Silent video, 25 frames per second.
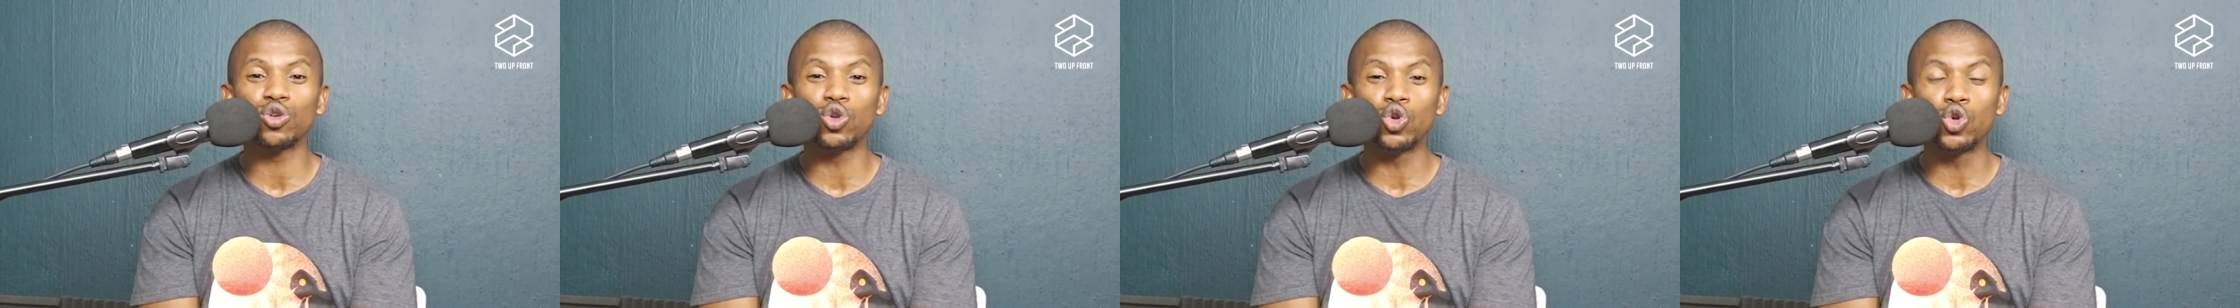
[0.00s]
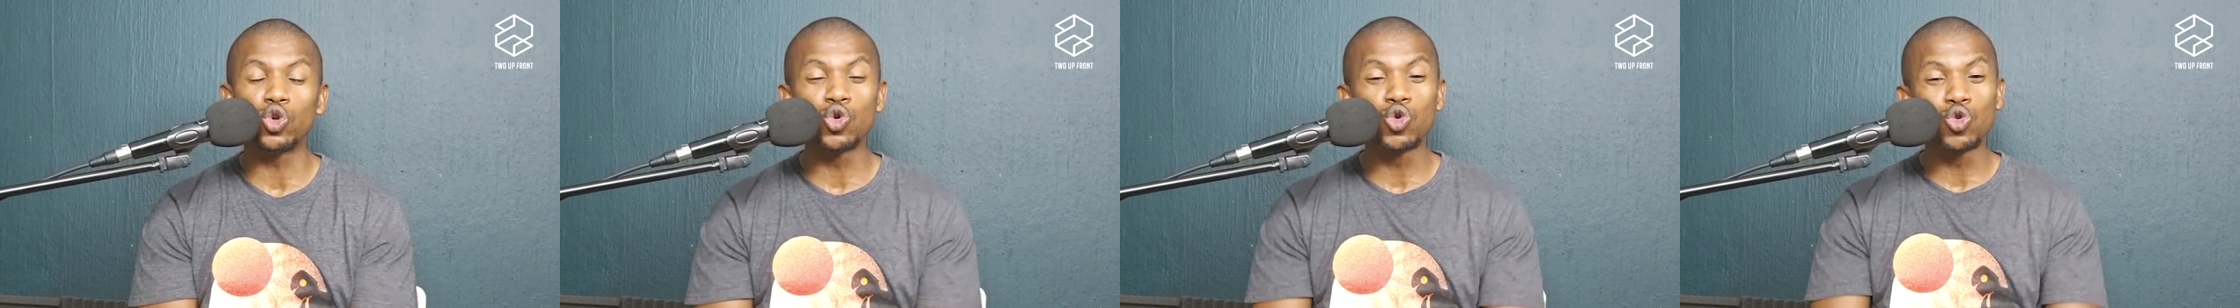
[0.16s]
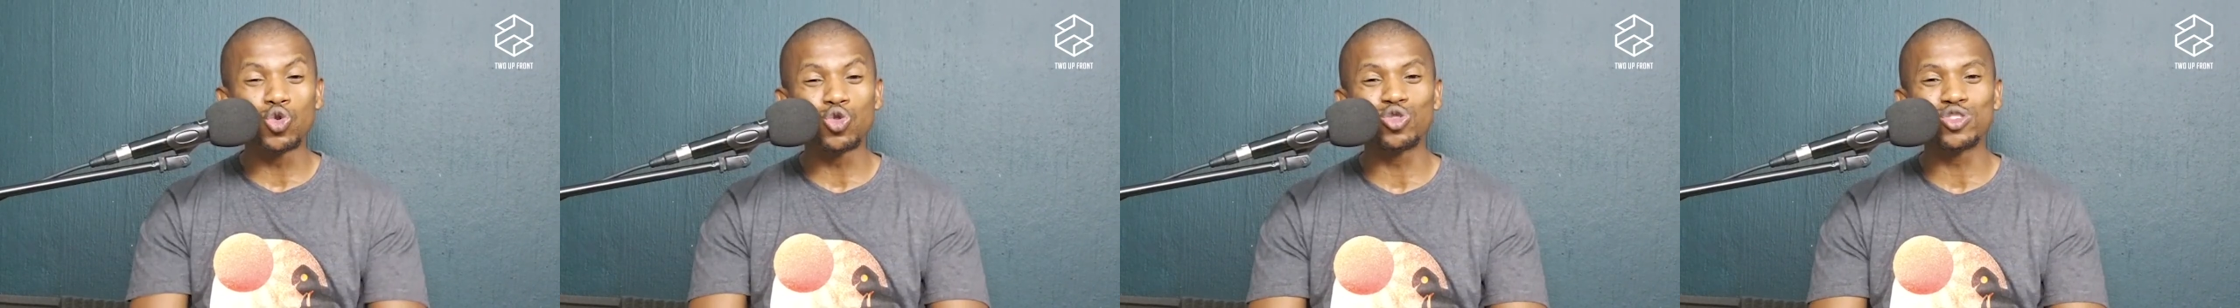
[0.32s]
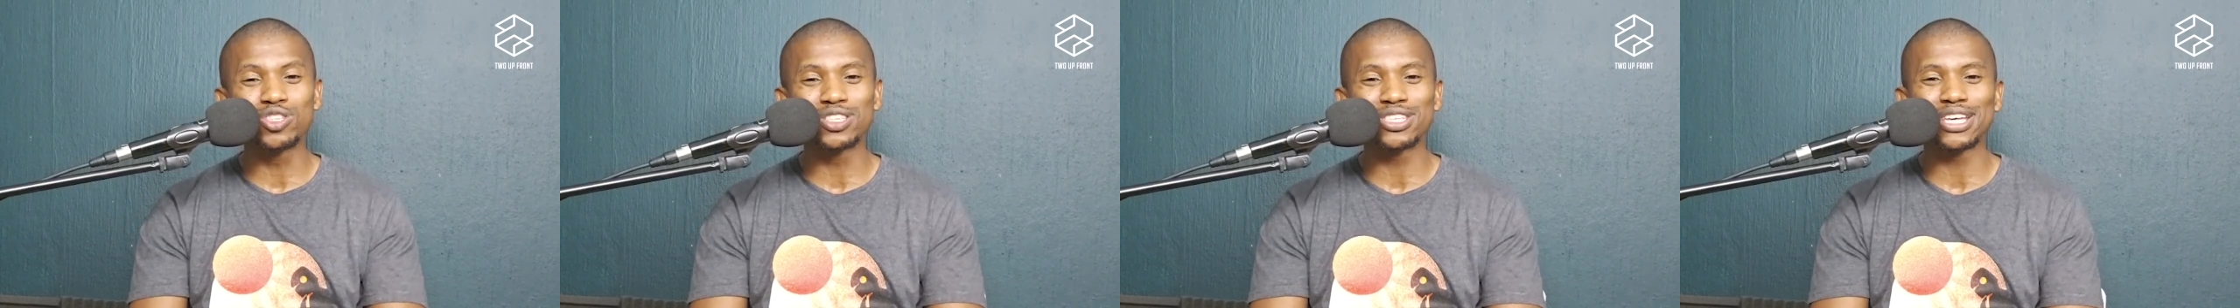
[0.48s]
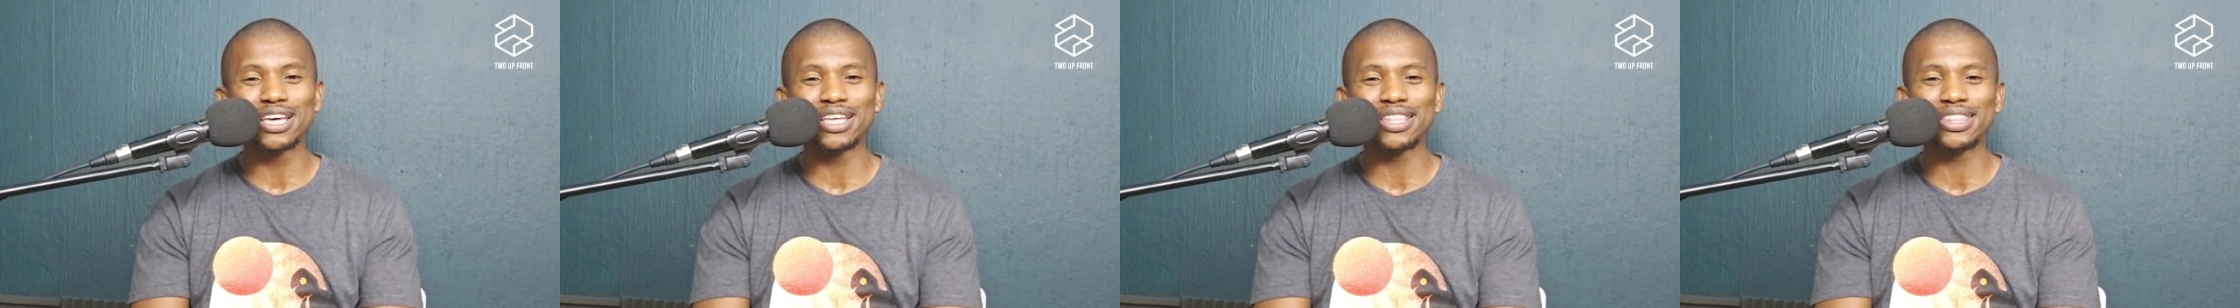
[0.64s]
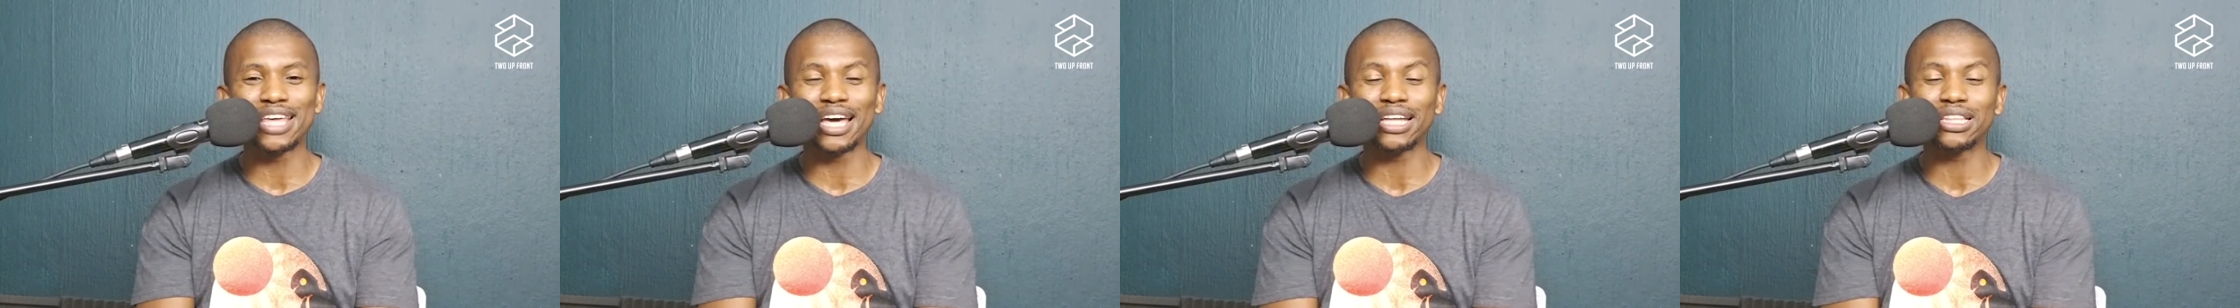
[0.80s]
lose
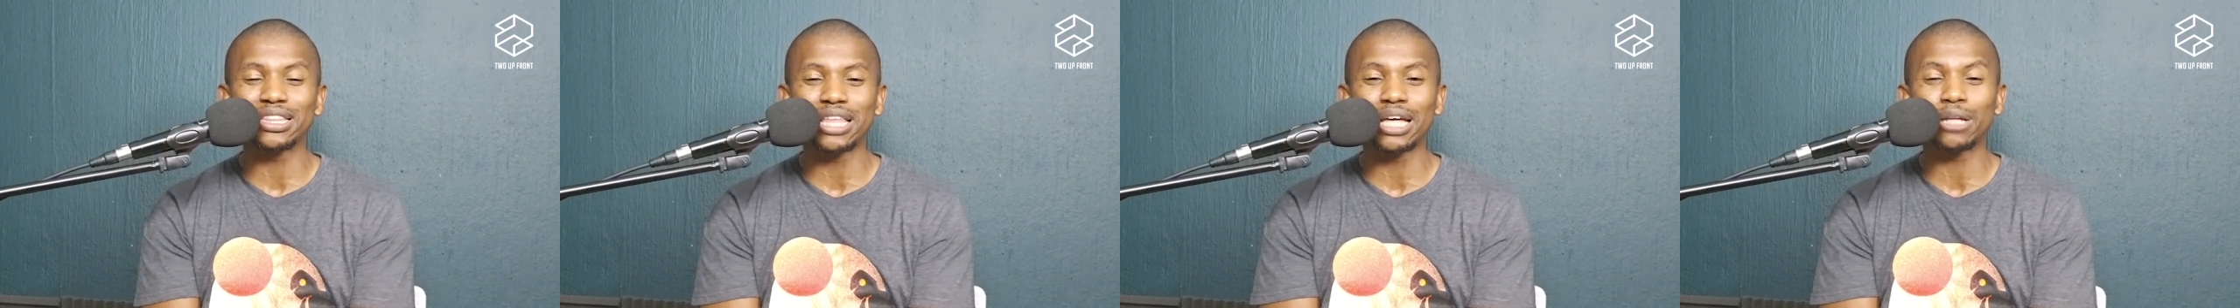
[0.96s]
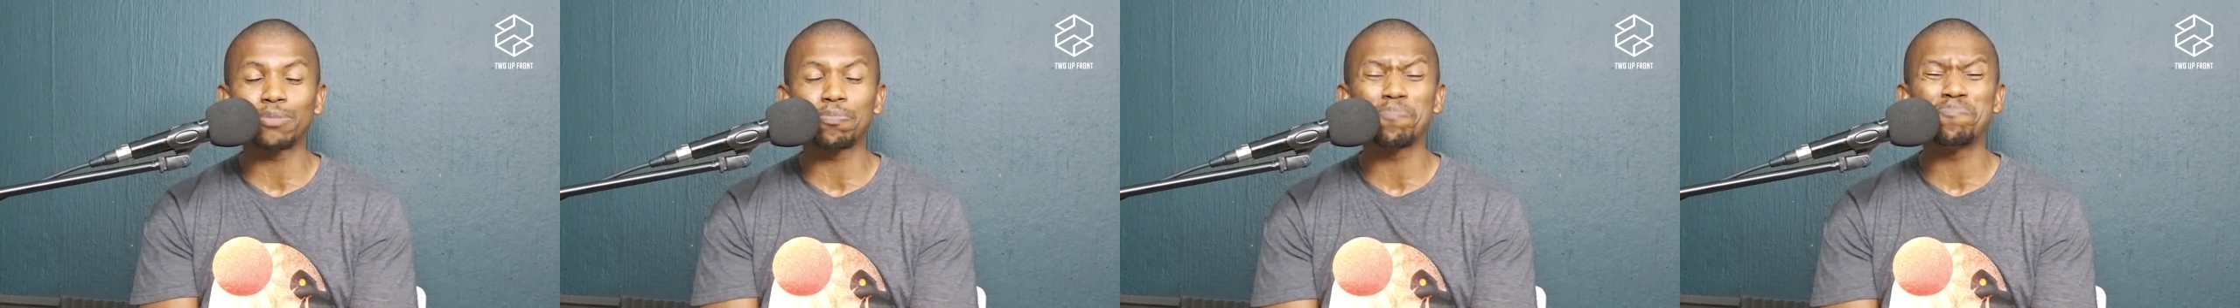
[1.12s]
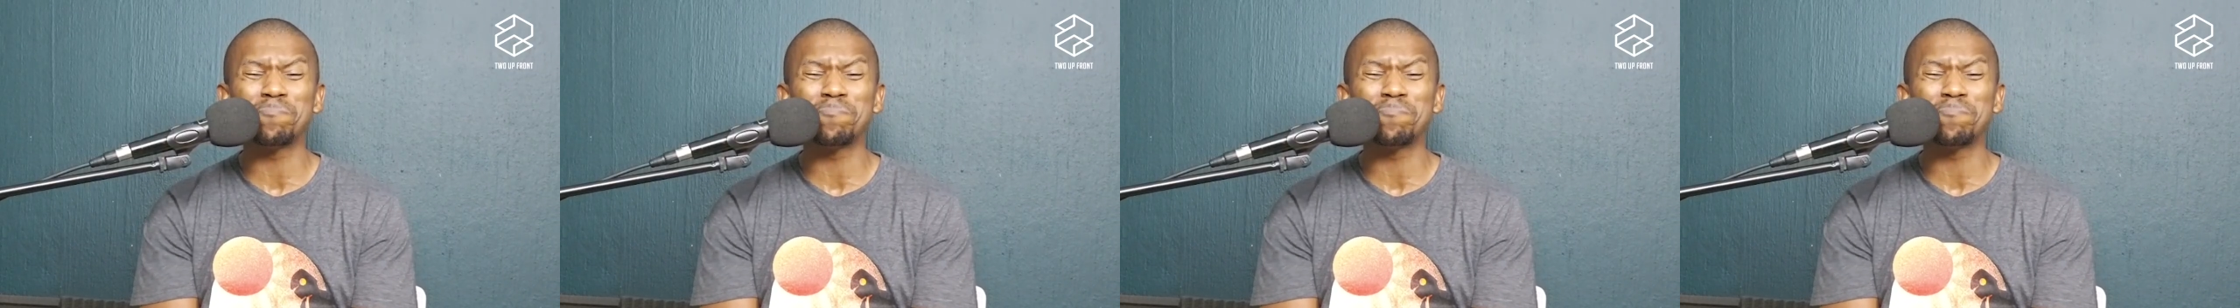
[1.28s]
that